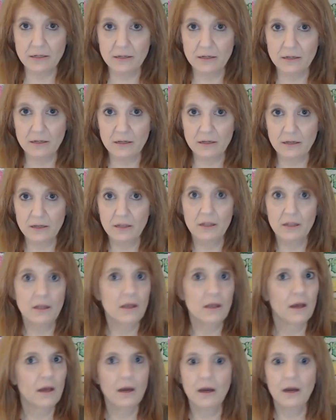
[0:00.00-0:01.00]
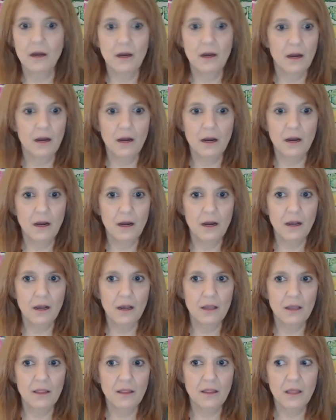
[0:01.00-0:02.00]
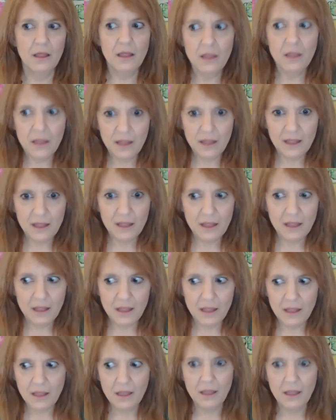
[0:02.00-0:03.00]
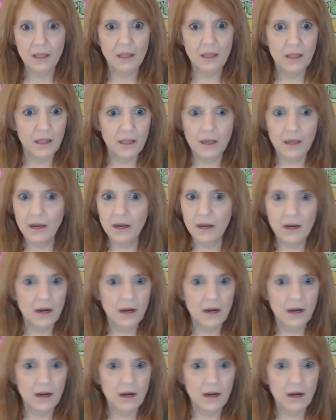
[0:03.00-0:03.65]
Nothing is said.